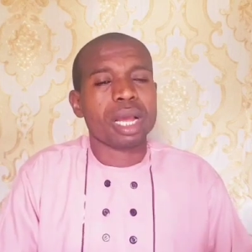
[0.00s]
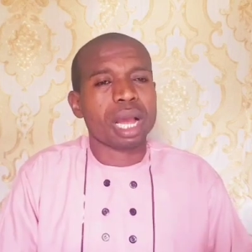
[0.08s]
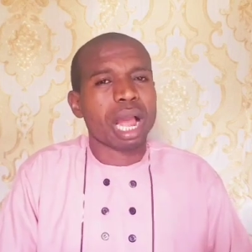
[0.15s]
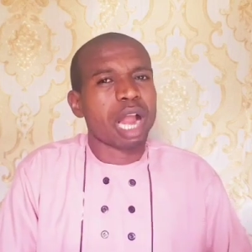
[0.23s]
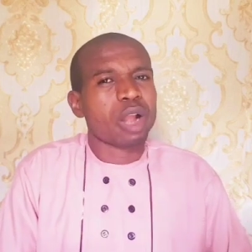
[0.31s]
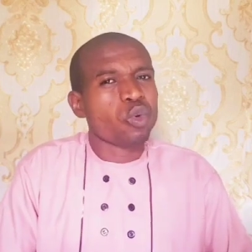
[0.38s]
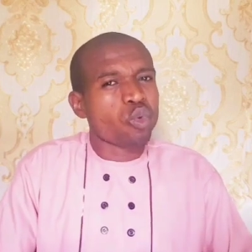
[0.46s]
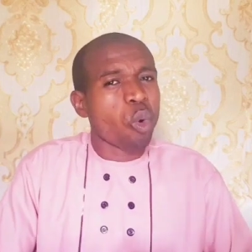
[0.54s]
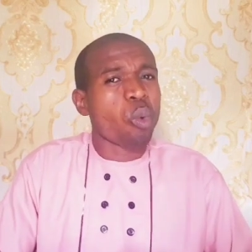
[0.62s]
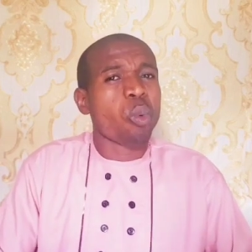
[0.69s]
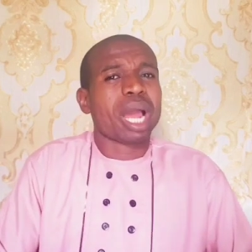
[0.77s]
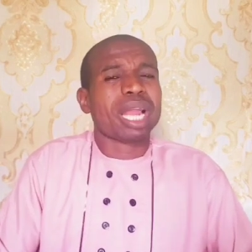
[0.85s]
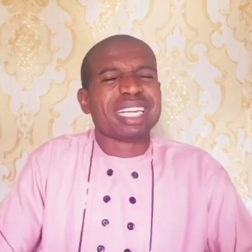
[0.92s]
and no
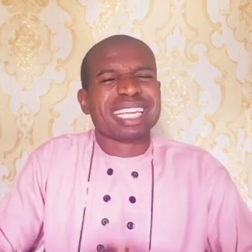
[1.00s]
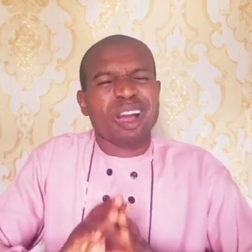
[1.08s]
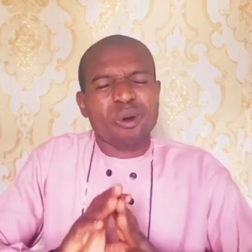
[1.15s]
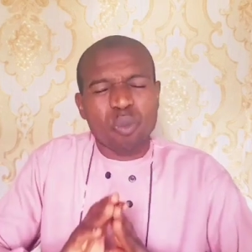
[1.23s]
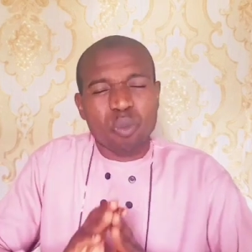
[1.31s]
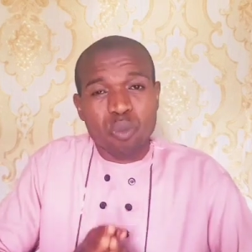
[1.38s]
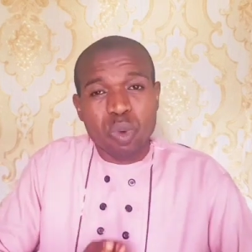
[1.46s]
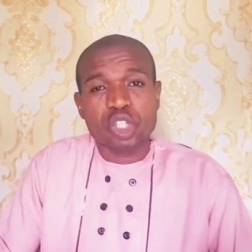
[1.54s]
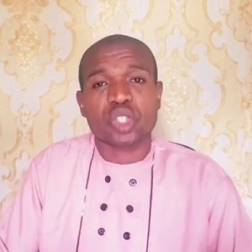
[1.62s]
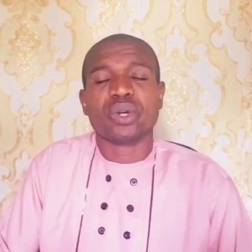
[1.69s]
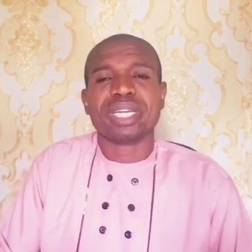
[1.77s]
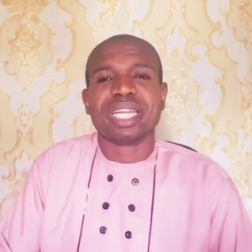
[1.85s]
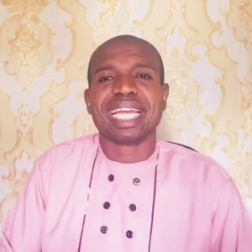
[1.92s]
one can
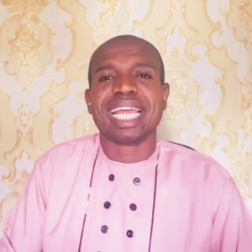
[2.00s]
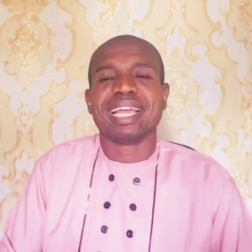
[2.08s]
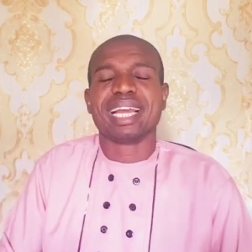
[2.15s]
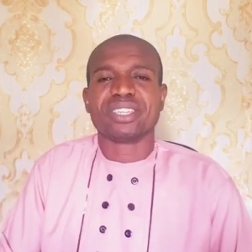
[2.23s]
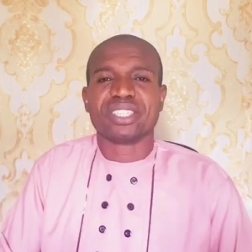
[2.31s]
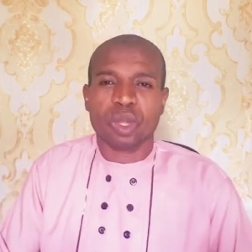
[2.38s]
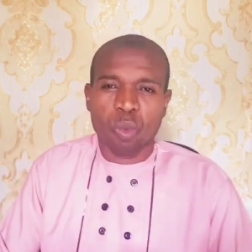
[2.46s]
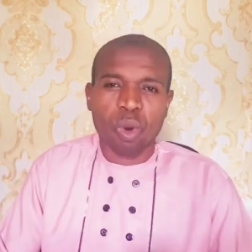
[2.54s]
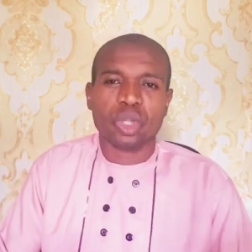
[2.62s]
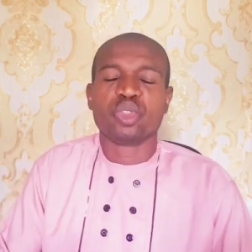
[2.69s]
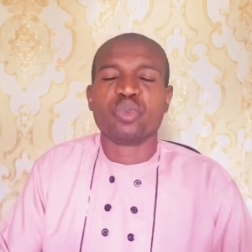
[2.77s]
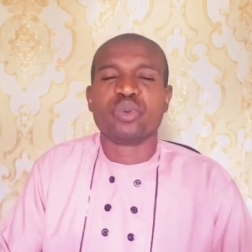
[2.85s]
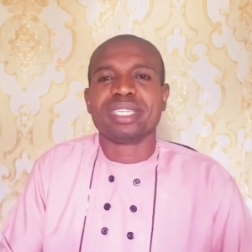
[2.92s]
question the king and say,
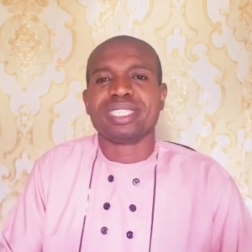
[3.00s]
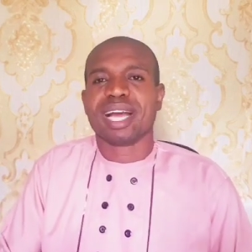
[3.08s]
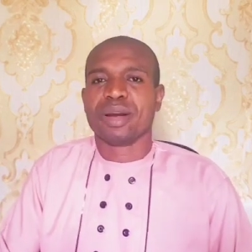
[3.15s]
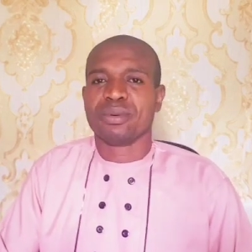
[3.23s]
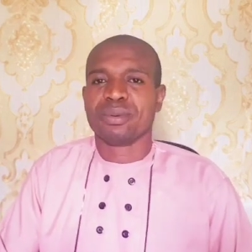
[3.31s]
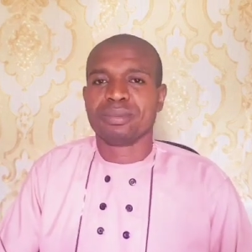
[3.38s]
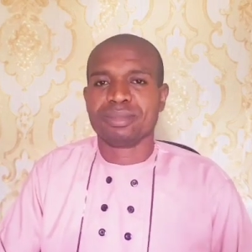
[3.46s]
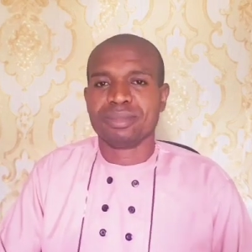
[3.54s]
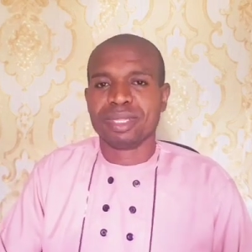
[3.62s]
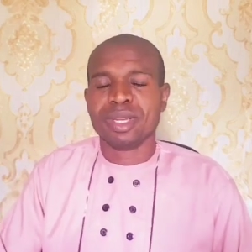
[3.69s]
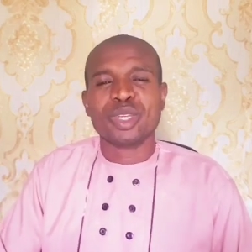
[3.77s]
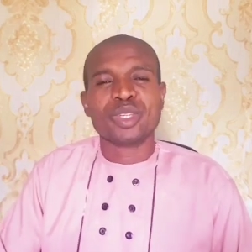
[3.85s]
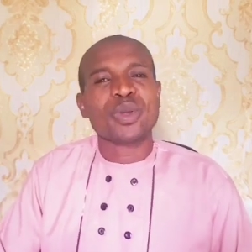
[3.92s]
What doest thou?
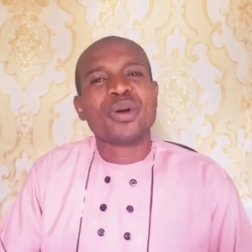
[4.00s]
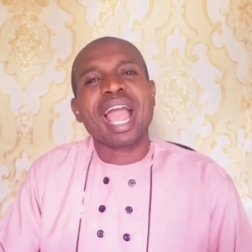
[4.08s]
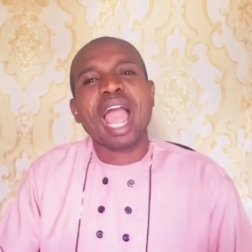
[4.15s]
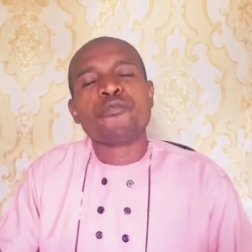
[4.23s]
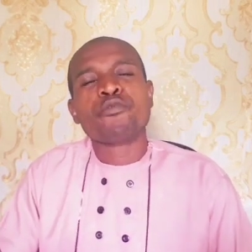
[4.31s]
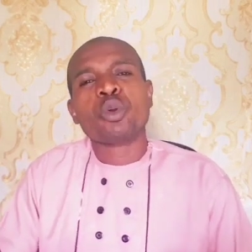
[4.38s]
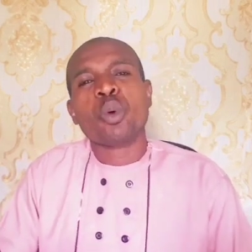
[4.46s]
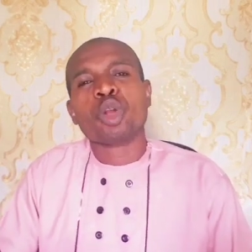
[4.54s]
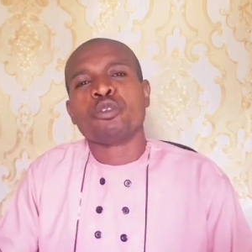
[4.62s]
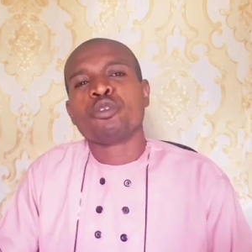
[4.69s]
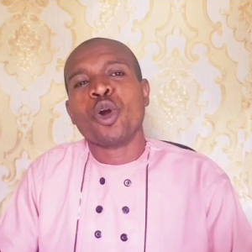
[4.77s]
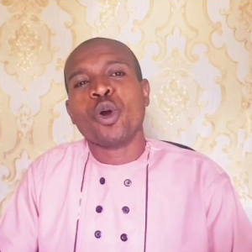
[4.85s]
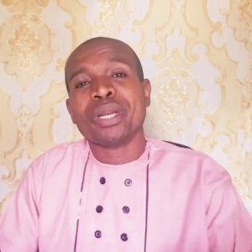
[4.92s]
So every word
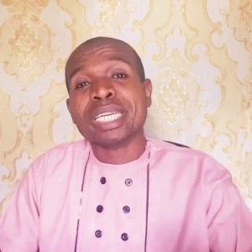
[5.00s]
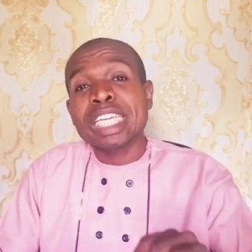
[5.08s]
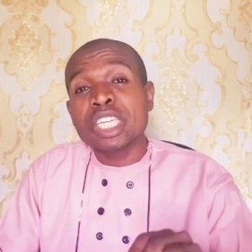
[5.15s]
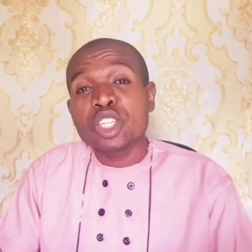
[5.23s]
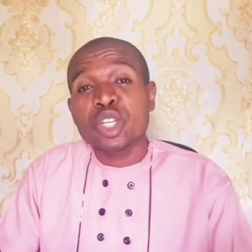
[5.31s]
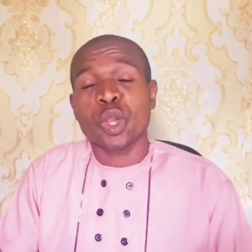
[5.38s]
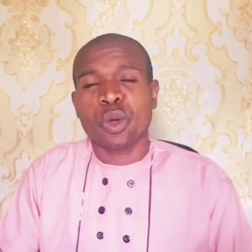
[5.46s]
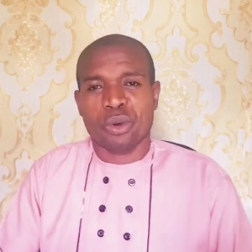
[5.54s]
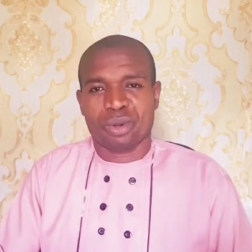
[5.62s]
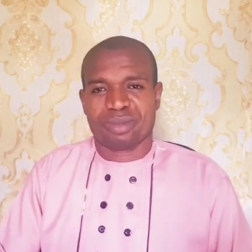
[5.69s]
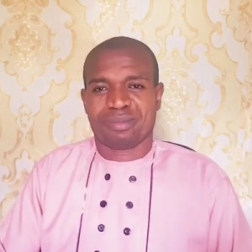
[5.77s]
of God is law.